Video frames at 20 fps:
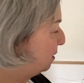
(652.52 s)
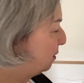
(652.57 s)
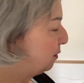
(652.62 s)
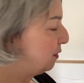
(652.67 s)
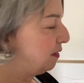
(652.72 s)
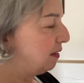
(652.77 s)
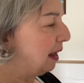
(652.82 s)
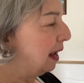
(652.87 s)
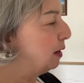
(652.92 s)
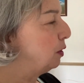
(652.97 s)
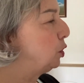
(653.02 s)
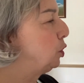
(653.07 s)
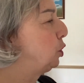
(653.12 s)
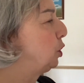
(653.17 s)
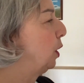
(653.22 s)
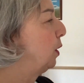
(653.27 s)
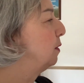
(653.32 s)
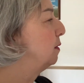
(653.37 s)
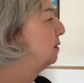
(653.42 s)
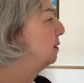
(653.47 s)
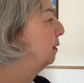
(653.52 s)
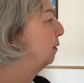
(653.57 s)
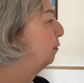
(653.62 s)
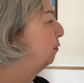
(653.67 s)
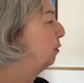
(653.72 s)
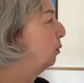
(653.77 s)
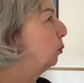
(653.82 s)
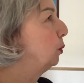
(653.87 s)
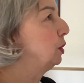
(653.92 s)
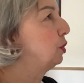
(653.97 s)
of St.
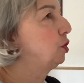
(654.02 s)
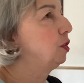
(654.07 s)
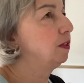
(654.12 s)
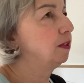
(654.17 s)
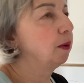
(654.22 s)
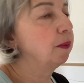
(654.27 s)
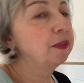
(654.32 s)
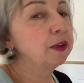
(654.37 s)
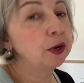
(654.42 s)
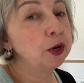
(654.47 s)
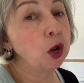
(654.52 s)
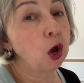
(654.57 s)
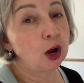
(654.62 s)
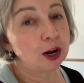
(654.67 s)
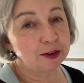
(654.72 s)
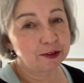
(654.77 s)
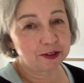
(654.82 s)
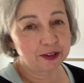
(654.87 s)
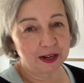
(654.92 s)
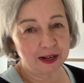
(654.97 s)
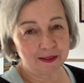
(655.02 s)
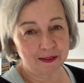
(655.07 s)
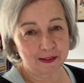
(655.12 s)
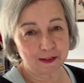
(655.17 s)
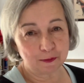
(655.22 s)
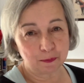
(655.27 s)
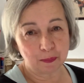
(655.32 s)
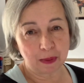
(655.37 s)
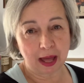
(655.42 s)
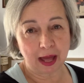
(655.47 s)
Joseph, which is on the 19th
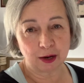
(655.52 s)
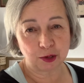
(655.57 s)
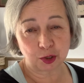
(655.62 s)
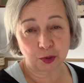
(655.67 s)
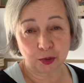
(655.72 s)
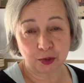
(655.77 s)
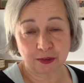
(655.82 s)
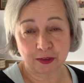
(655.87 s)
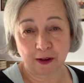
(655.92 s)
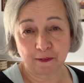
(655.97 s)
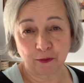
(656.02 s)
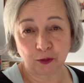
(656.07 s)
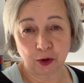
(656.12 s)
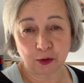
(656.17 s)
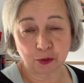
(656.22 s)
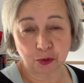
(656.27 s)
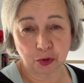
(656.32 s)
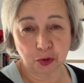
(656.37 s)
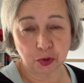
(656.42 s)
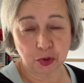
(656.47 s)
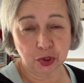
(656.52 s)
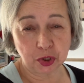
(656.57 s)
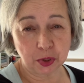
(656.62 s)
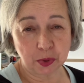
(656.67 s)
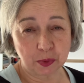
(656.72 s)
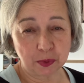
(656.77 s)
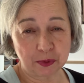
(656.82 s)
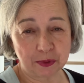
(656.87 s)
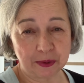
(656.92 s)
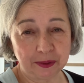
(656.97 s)
of March, because I've got 2
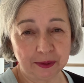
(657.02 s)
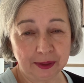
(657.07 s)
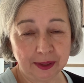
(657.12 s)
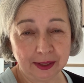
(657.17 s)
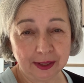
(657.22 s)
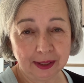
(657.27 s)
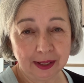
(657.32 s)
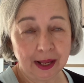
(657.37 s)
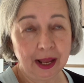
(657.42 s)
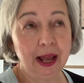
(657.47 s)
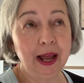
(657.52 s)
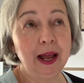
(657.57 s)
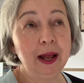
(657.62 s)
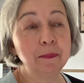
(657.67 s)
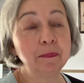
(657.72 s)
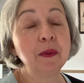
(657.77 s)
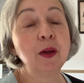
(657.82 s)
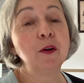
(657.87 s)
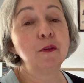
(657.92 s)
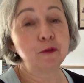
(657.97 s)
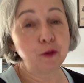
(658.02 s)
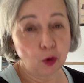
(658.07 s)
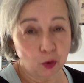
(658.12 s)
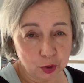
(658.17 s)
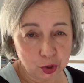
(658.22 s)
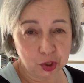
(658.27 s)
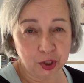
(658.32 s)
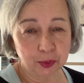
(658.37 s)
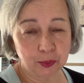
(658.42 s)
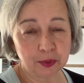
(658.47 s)
children, 4
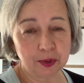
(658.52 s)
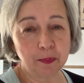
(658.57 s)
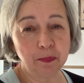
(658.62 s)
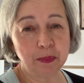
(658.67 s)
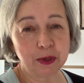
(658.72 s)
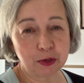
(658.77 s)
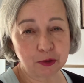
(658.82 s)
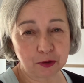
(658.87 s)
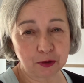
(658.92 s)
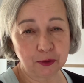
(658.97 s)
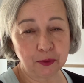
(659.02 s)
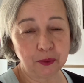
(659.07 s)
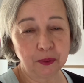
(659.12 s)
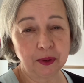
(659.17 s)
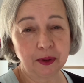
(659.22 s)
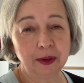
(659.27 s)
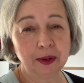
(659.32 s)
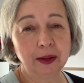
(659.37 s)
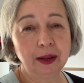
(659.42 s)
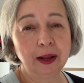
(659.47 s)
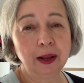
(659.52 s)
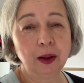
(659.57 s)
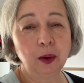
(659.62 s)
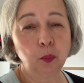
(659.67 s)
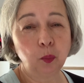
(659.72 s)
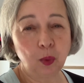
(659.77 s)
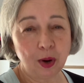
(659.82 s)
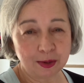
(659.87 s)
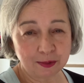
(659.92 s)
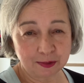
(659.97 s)
children, but 2.
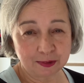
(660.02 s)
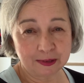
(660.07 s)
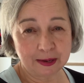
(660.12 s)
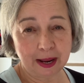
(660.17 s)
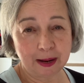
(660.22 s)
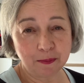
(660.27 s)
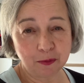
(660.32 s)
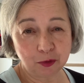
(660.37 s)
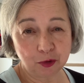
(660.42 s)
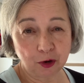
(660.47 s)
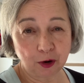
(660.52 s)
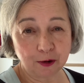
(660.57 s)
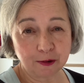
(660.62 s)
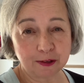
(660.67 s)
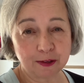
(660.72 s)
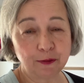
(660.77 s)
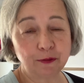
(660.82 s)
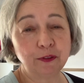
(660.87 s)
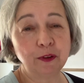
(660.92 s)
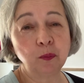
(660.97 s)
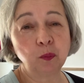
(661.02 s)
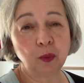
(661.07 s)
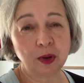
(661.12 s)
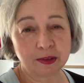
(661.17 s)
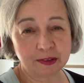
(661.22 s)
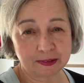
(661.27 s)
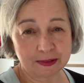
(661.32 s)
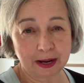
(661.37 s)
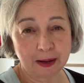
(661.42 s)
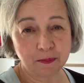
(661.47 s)
One's named Joseph and
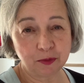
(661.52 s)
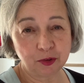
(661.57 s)
one's named